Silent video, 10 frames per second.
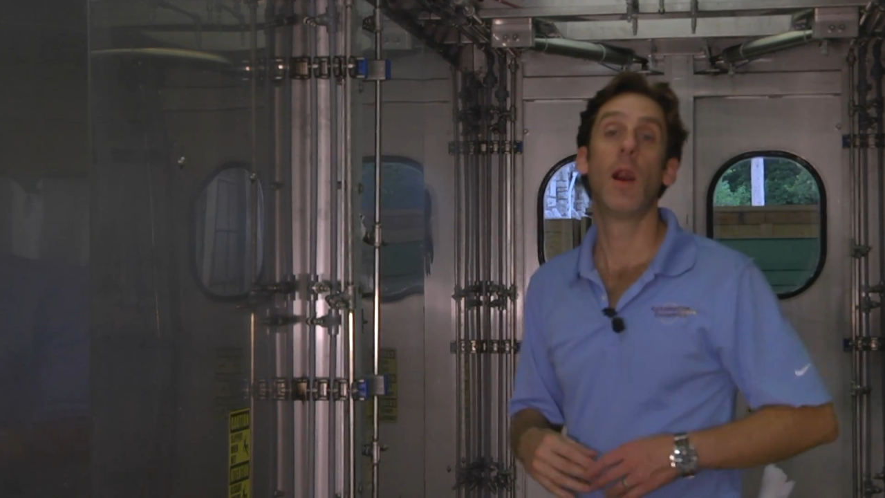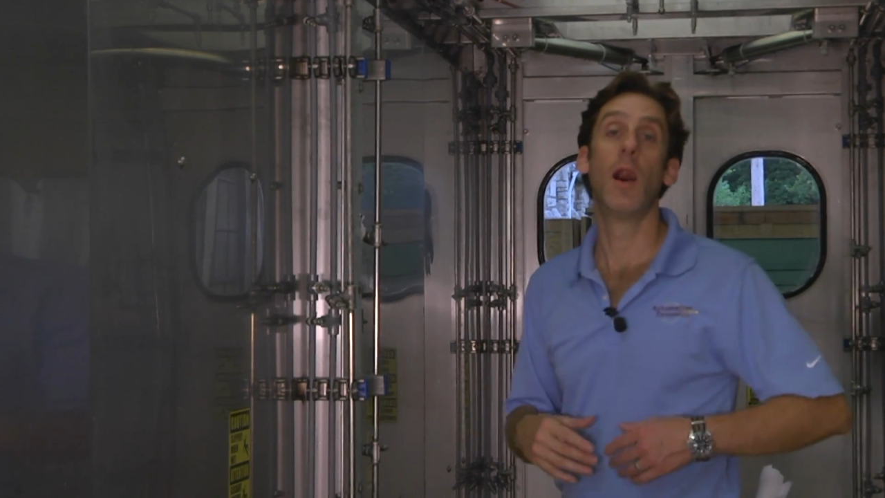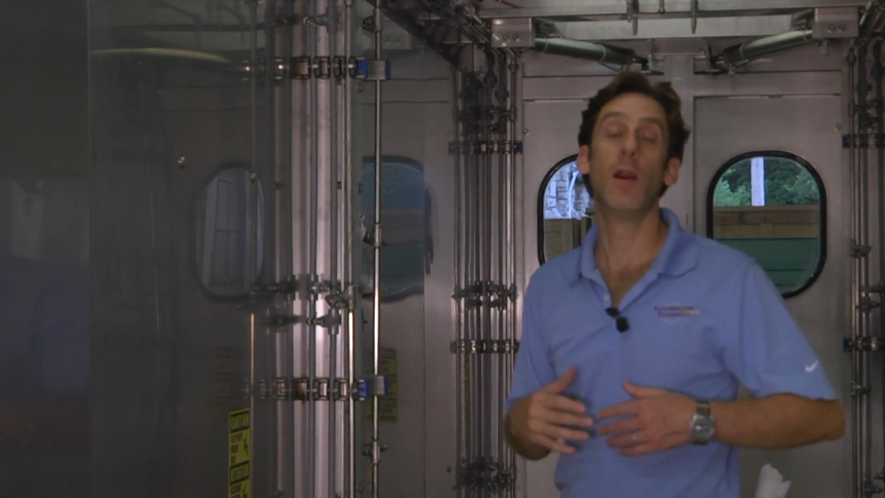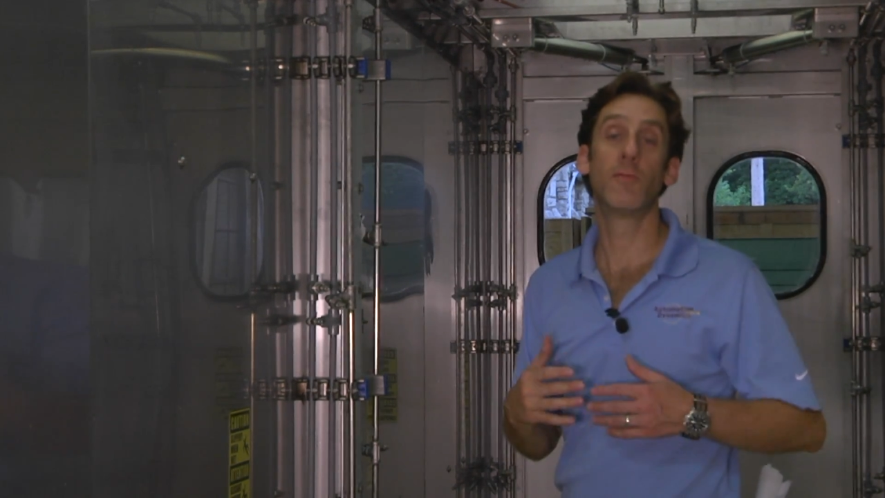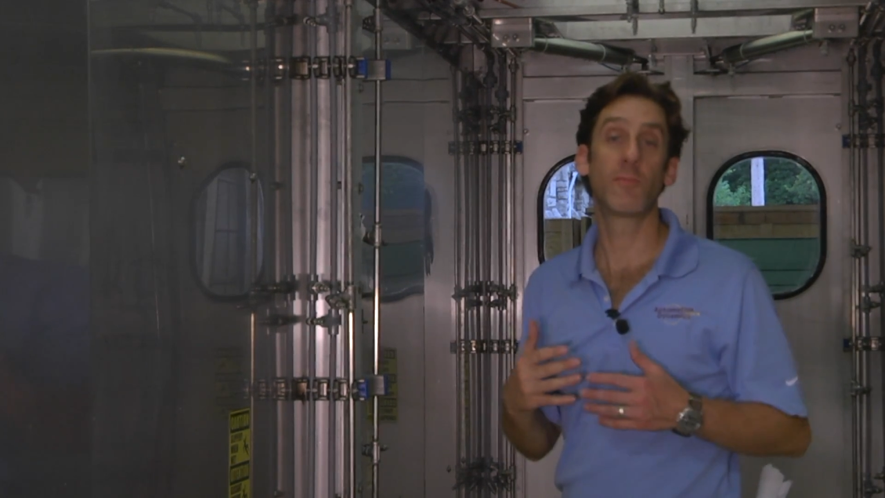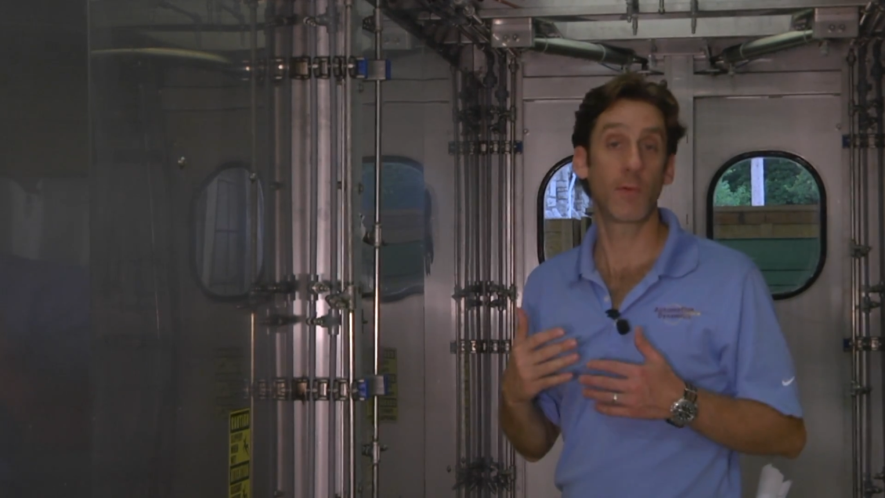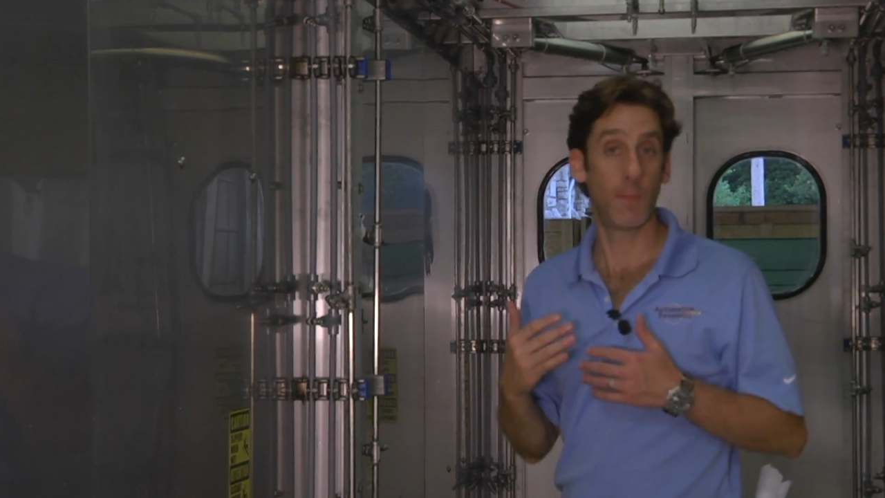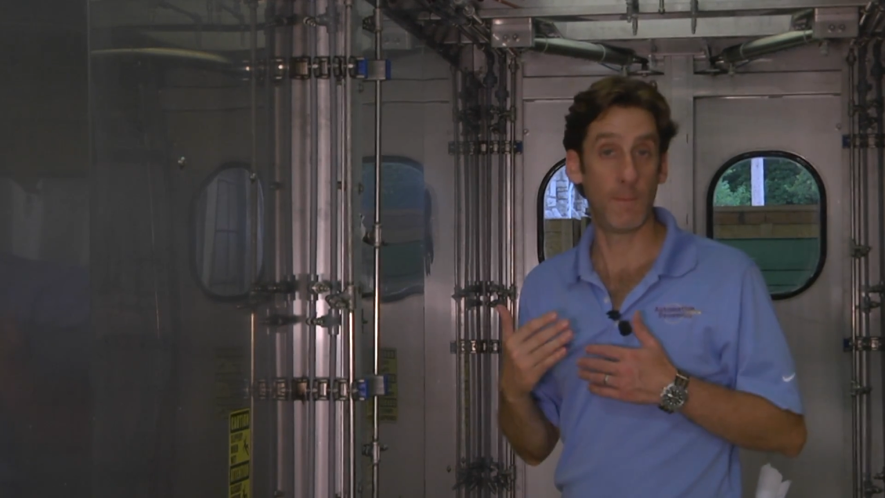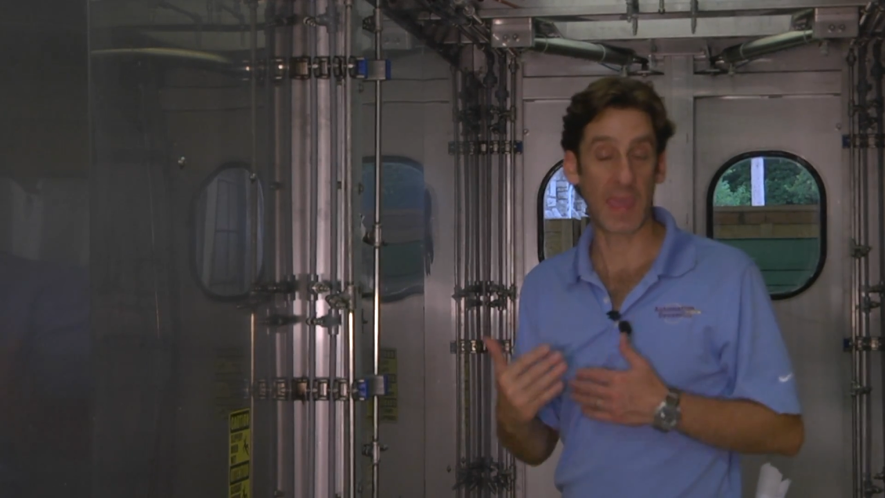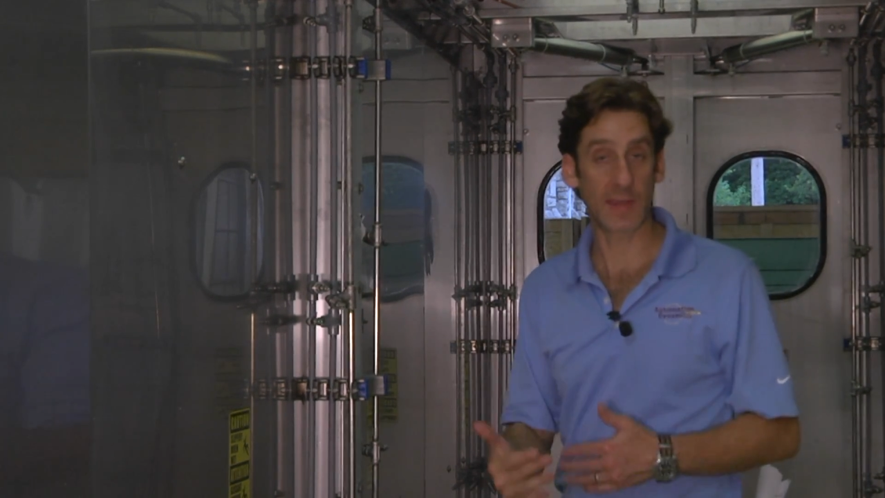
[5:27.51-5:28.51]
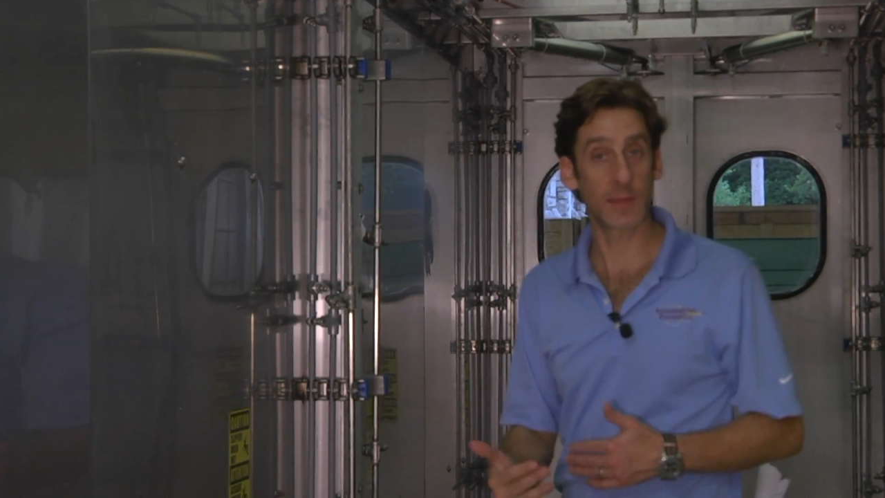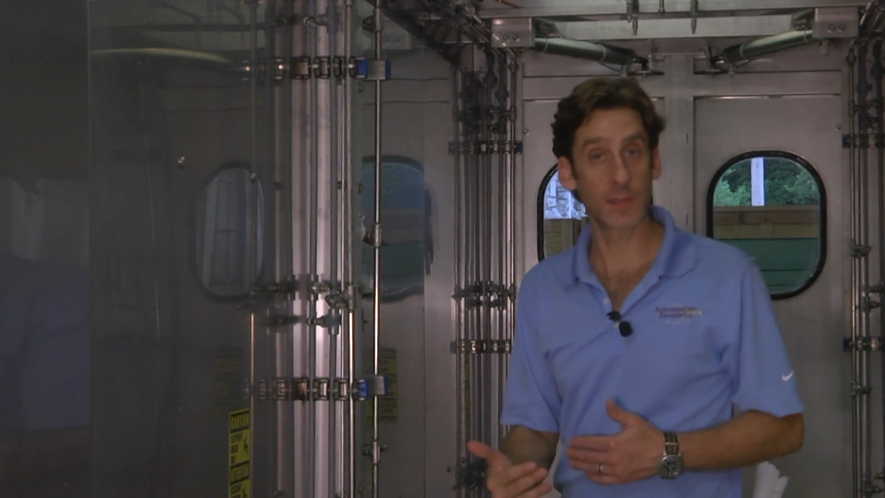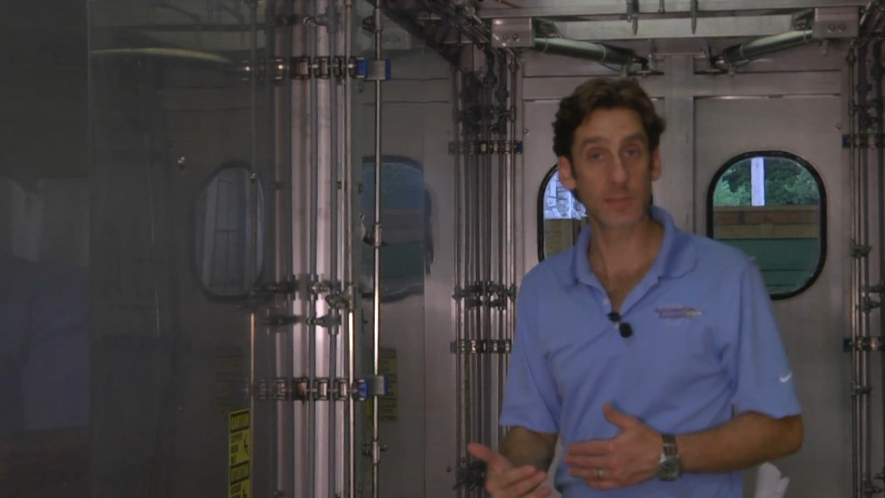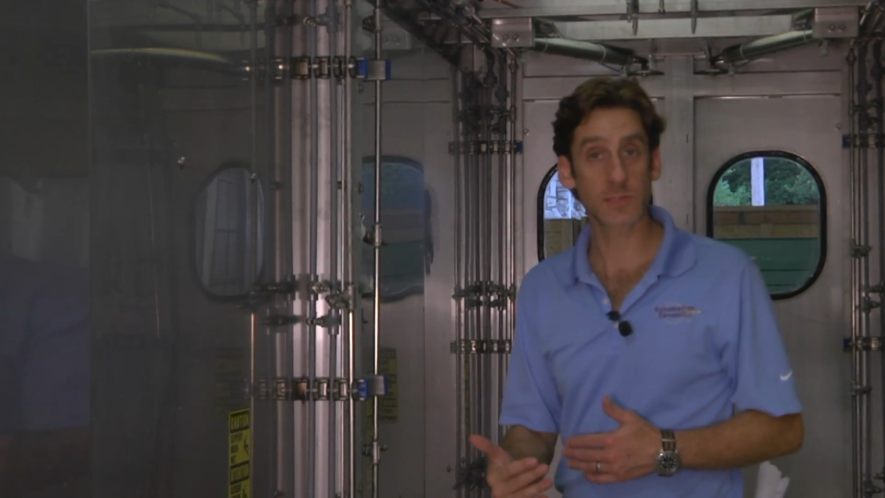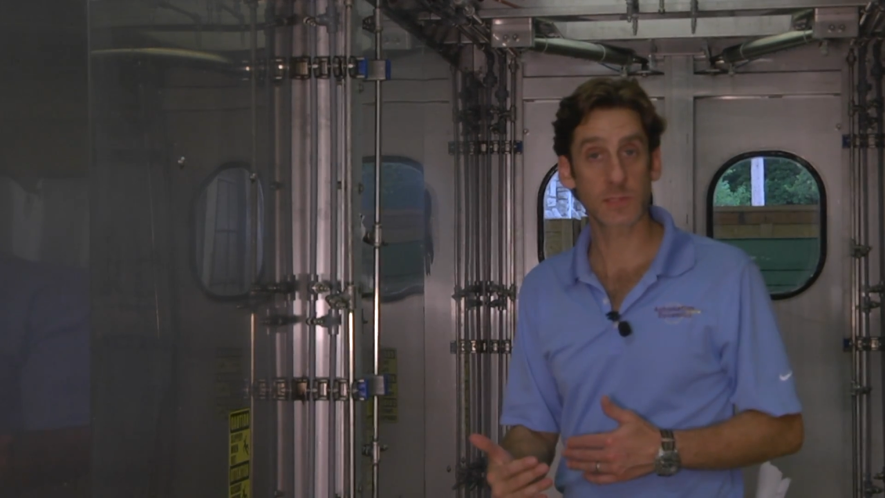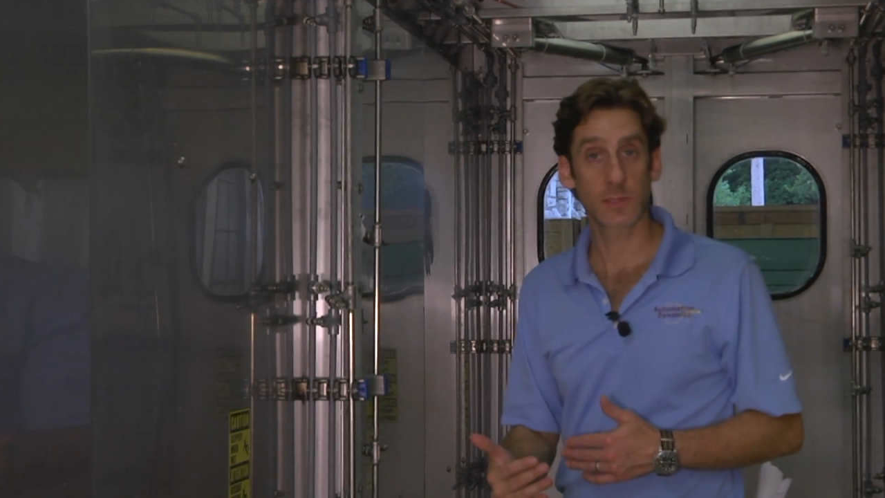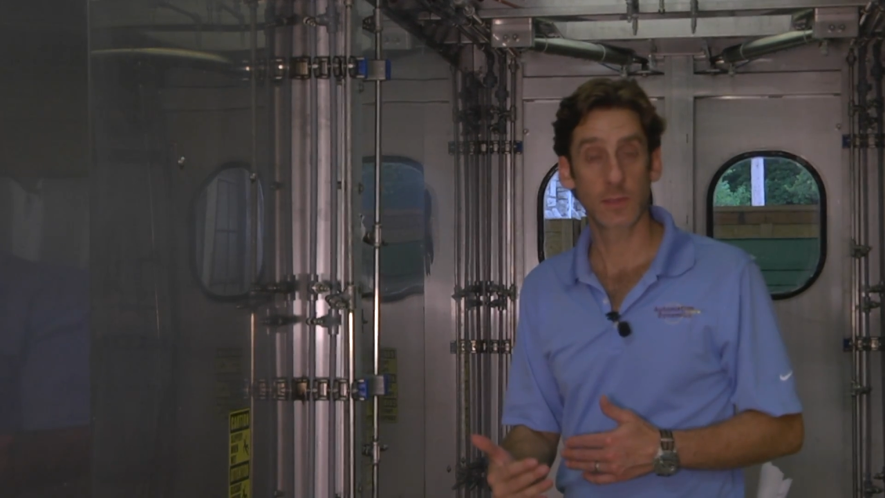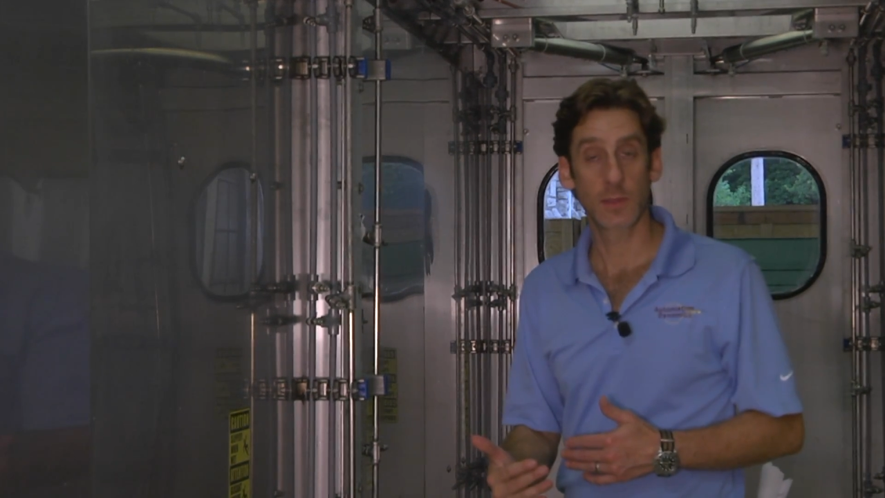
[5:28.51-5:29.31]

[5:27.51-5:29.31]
of maintenance,